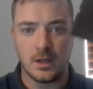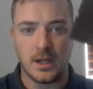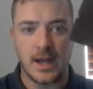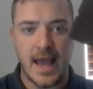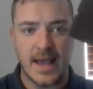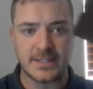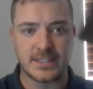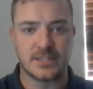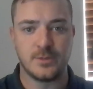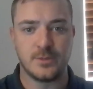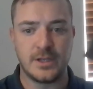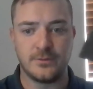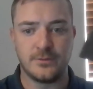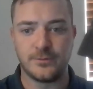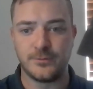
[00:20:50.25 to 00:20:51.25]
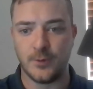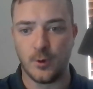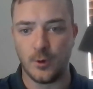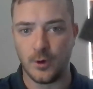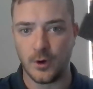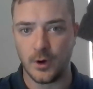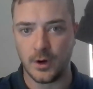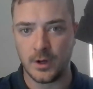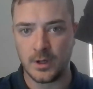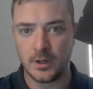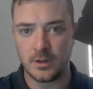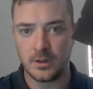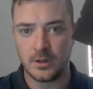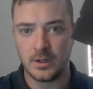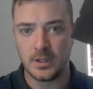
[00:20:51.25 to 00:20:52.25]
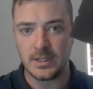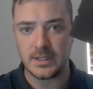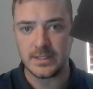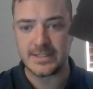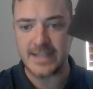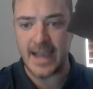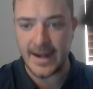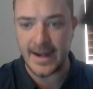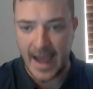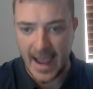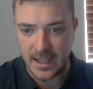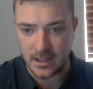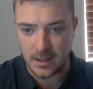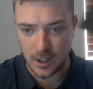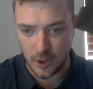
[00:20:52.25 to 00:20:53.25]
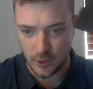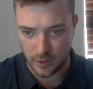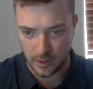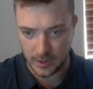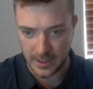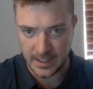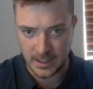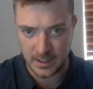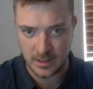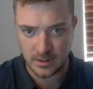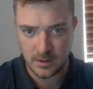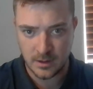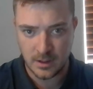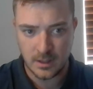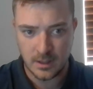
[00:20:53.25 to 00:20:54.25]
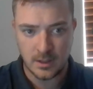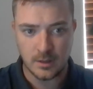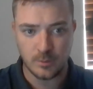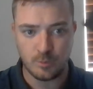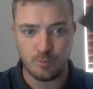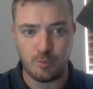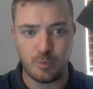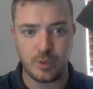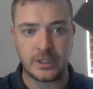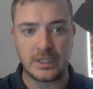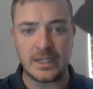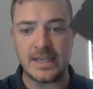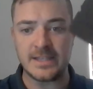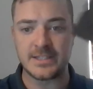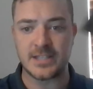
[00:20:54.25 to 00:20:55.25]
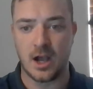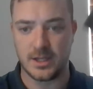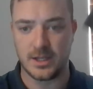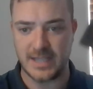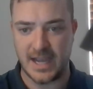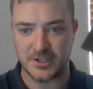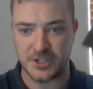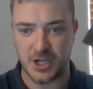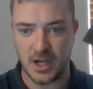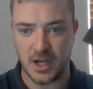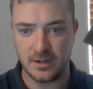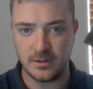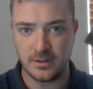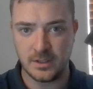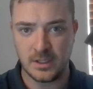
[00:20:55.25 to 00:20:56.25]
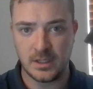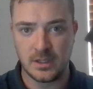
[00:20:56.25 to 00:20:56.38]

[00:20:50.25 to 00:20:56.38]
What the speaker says: an estimate for day-night acrylic, please contact John.